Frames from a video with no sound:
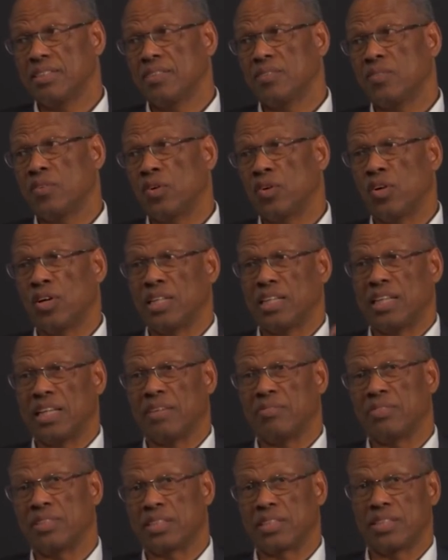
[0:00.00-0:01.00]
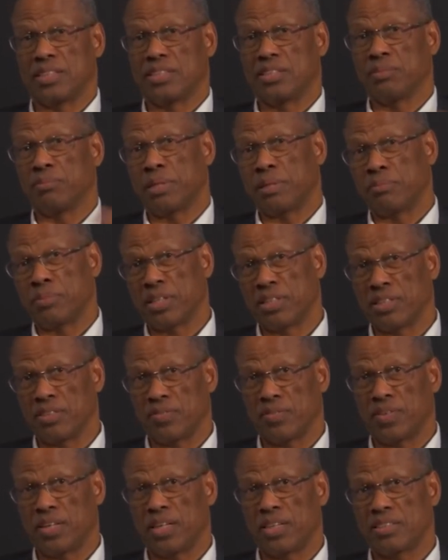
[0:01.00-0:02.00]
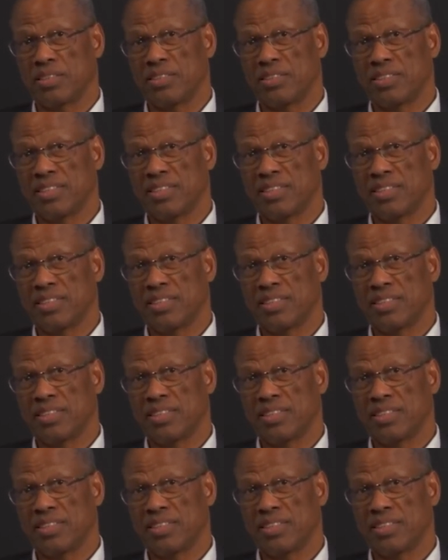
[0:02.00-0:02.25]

for all eleven kids and my mother and father.